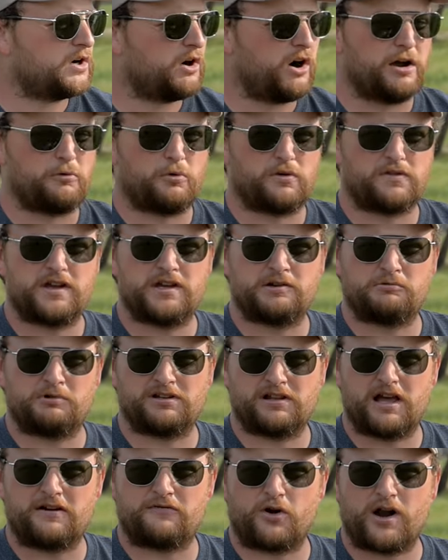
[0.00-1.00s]
All right, well, the Henry
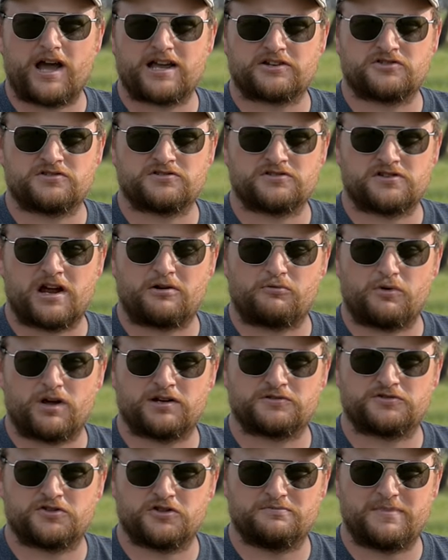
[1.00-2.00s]
lever action is not
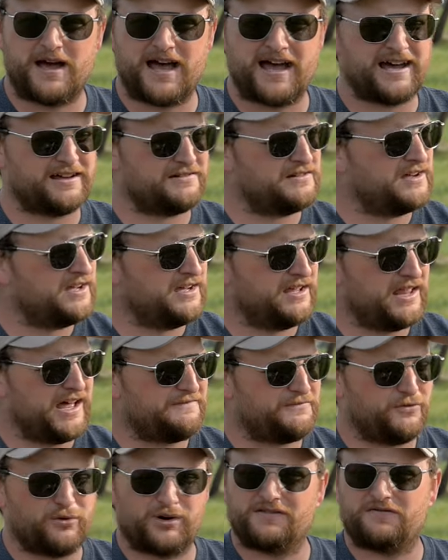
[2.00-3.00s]
running too bad.
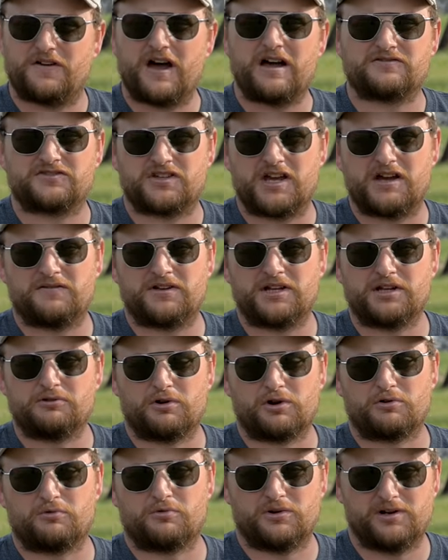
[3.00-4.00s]
That forty-five seventy
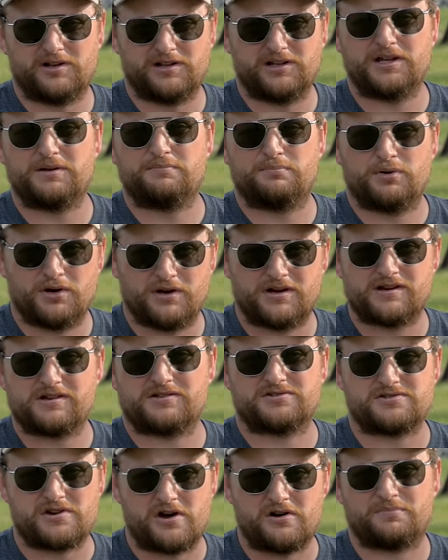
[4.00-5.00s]
will really put a
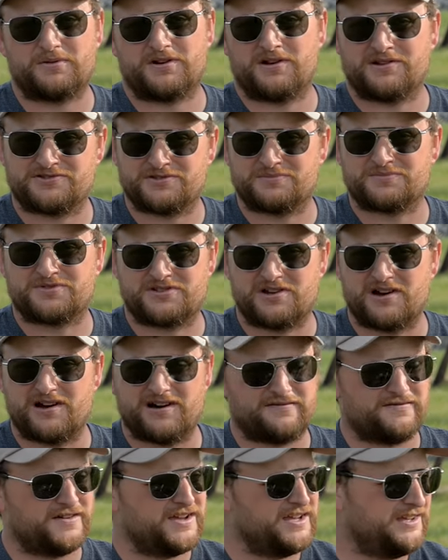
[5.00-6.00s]
stomping on some
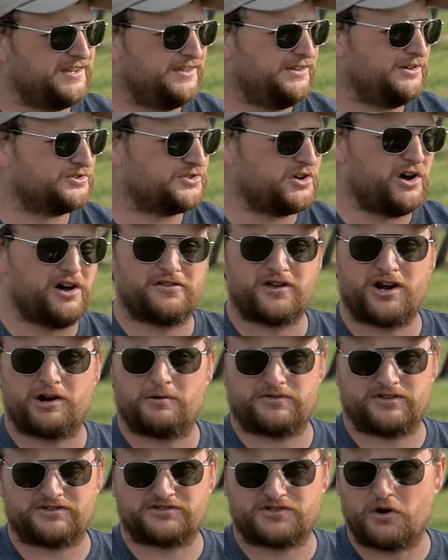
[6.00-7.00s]
stuff. You saw there
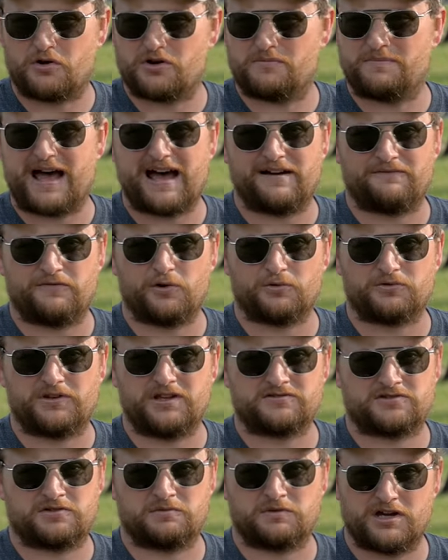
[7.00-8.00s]
with the soda baffle,
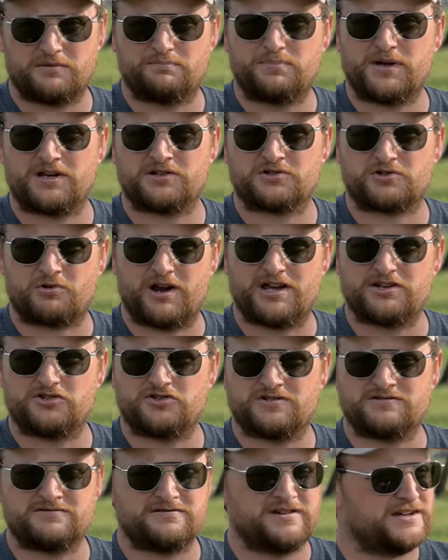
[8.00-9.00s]
getting some good
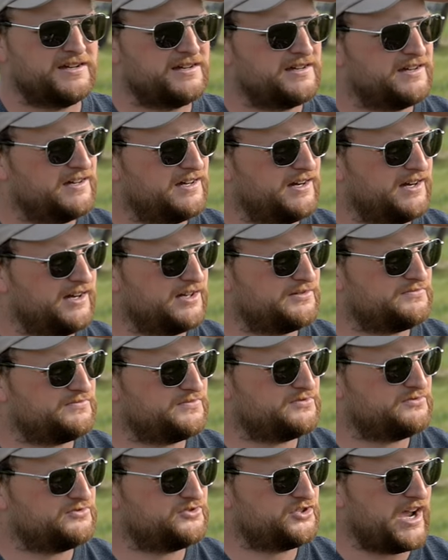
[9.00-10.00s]
penetration. Uh,
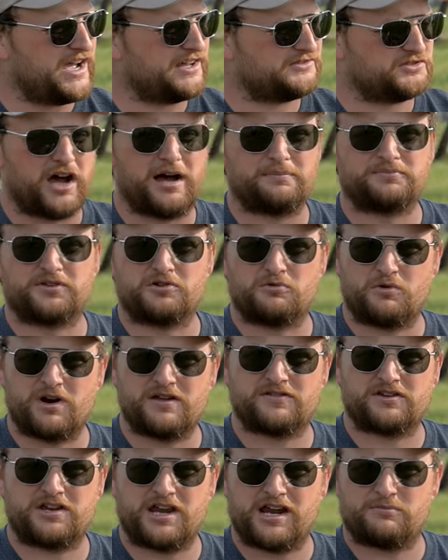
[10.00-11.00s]
Chad's opted to run
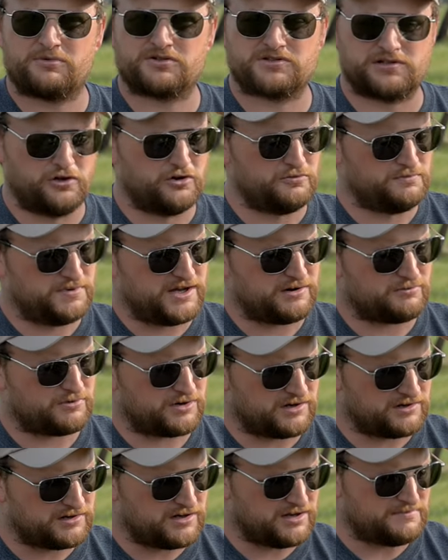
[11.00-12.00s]
the cameras a little bit. We're
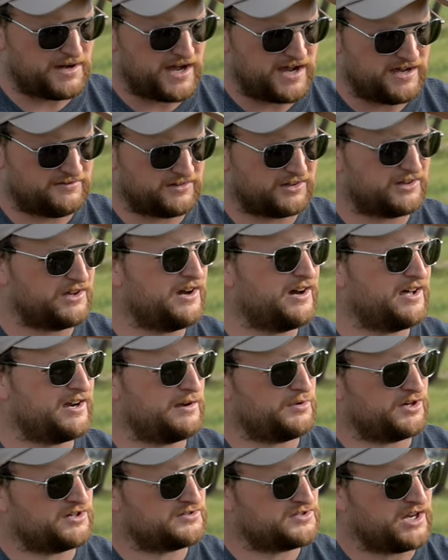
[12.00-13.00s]
gonna get behind the gun. I'm
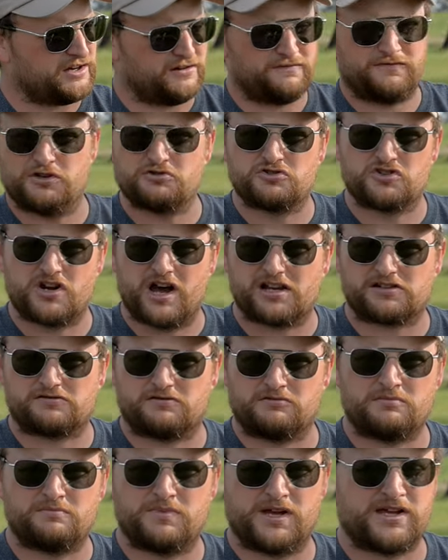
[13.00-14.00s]
gonna take a few shots
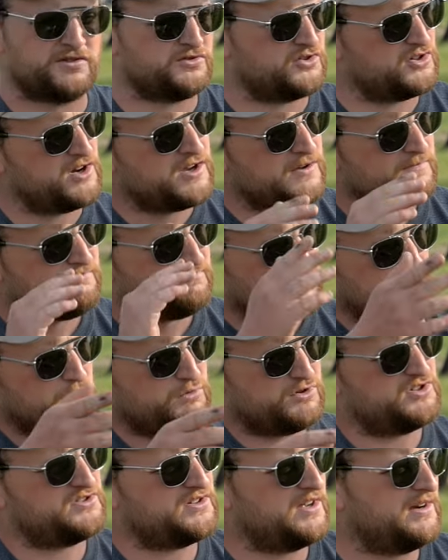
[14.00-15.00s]
from the bench.
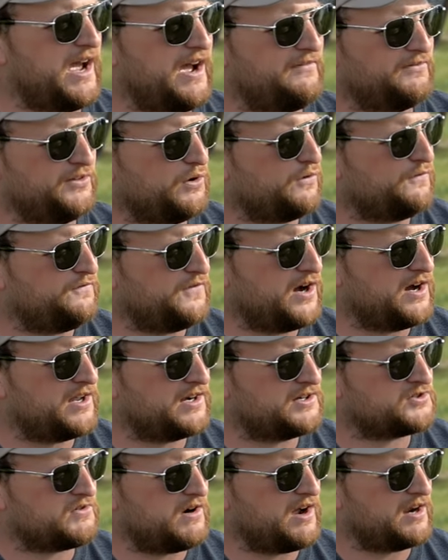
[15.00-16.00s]
We're just gonna have a little fun
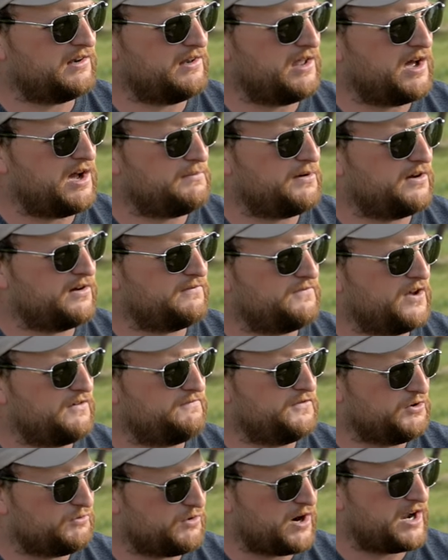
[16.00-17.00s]
and try to lob a, a
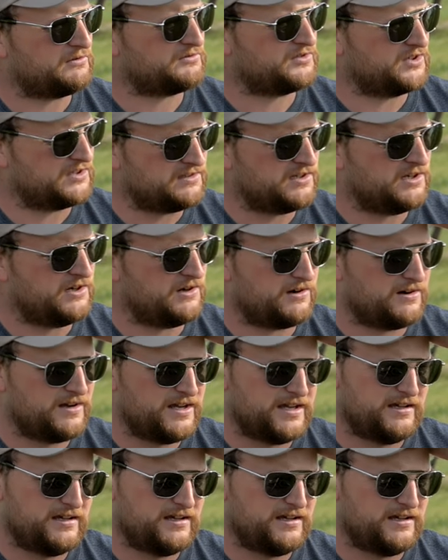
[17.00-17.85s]
few rounds in here.